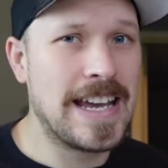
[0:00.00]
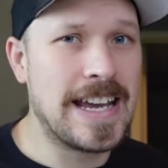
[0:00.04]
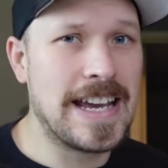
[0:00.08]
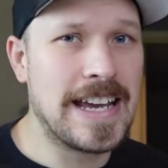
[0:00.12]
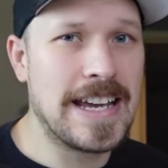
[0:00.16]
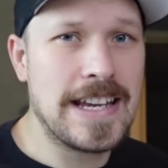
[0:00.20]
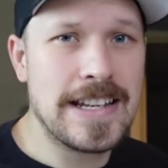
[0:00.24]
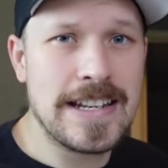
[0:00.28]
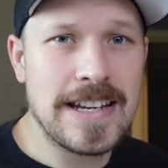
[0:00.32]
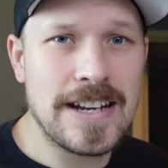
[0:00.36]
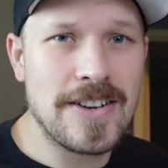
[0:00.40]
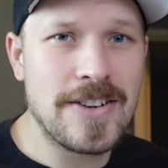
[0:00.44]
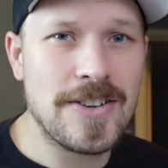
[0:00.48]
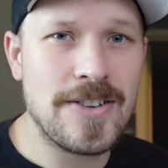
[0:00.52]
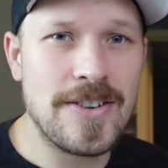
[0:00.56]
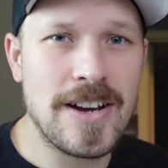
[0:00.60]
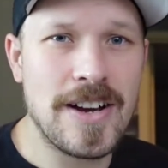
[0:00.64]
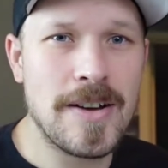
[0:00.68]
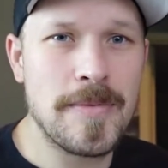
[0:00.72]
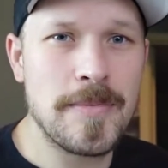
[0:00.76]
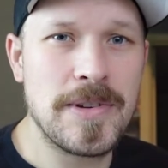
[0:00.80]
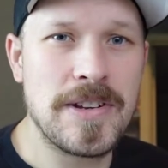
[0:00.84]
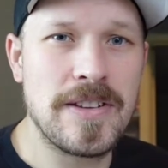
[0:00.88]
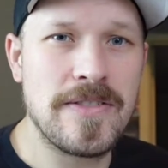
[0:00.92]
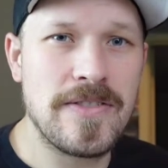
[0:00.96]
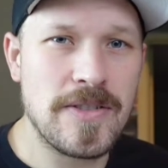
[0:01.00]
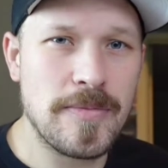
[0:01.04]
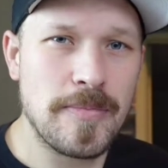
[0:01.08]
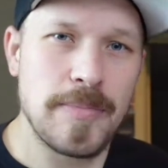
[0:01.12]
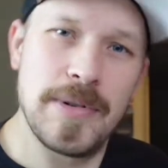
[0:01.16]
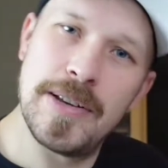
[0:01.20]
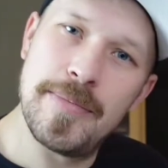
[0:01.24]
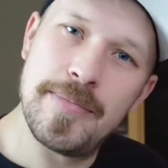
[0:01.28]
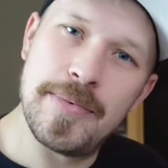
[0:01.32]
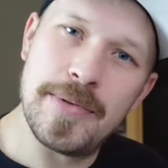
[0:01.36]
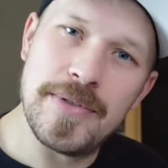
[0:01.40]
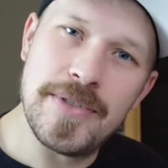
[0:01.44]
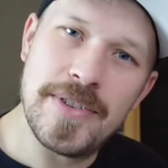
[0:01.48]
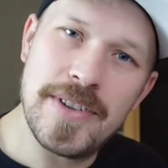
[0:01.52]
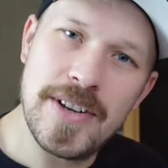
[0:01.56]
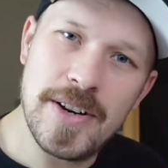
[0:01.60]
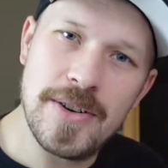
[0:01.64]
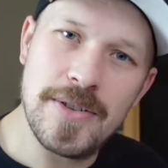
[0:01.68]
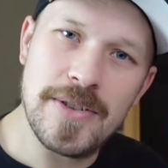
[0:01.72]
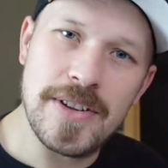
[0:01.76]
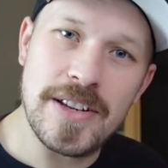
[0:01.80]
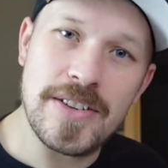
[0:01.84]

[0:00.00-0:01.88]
and I don't know how many of you people know